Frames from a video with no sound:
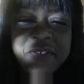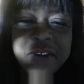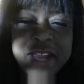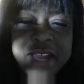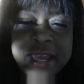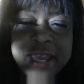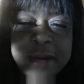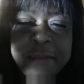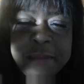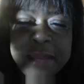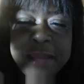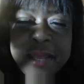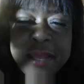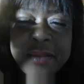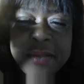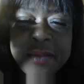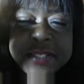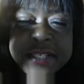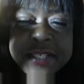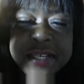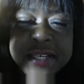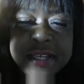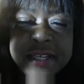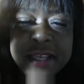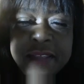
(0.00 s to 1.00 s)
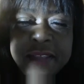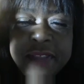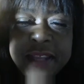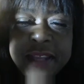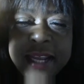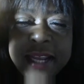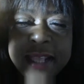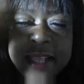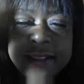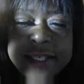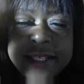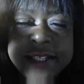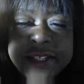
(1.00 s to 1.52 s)
had a mouse that
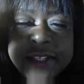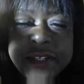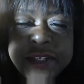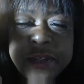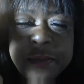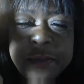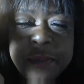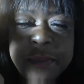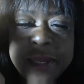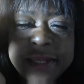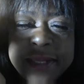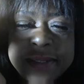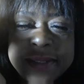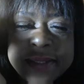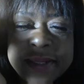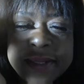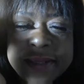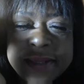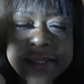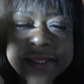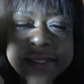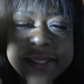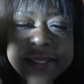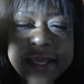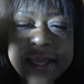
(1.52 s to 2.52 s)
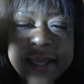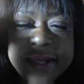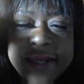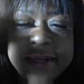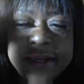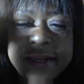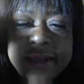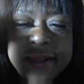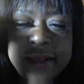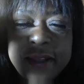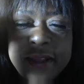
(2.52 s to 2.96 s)
had these two buttons on the side.